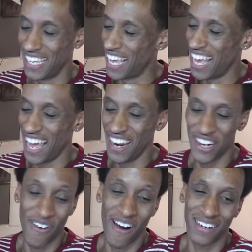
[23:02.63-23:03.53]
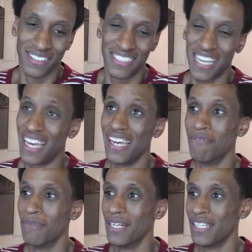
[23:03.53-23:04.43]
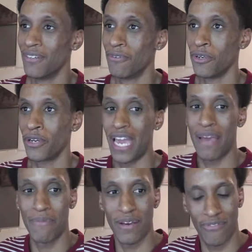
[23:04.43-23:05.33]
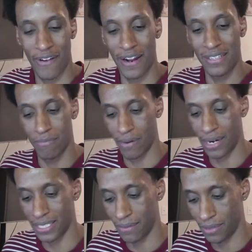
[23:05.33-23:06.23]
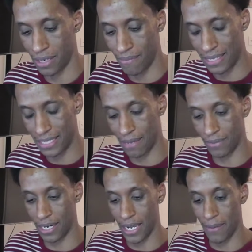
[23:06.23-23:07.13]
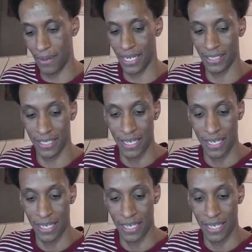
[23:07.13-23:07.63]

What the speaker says: I don't know how to say it, but you can't be afraid to break something and mess something up because